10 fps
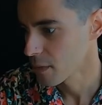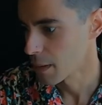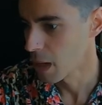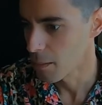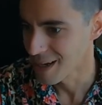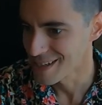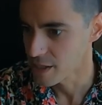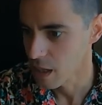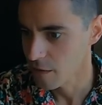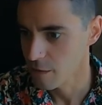about
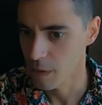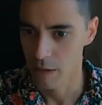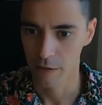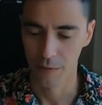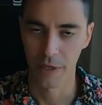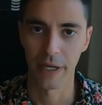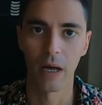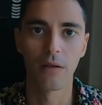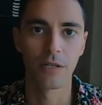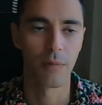myself, about everybody
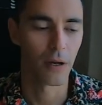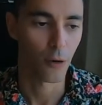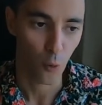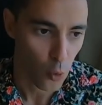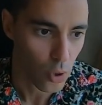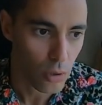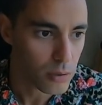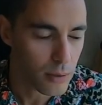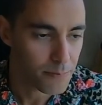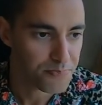else, about our world.